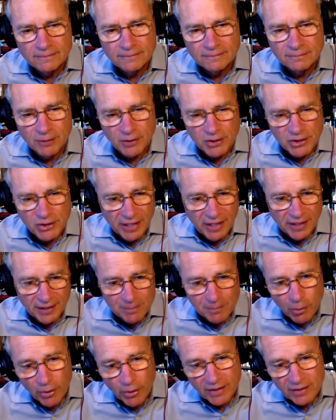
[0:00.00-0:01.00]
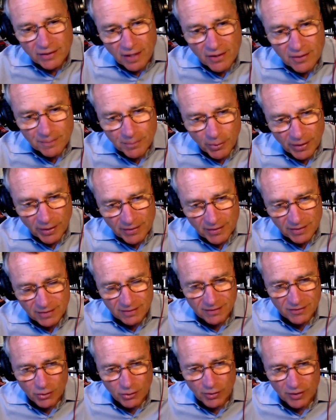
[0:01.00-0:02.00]
But you got to get points, other
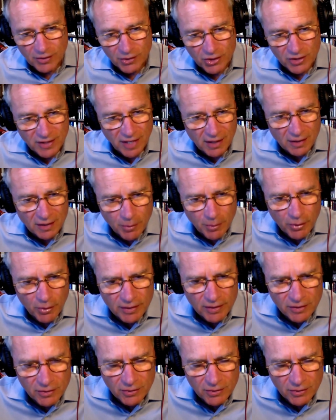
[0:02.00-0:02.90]
points. So are there style points?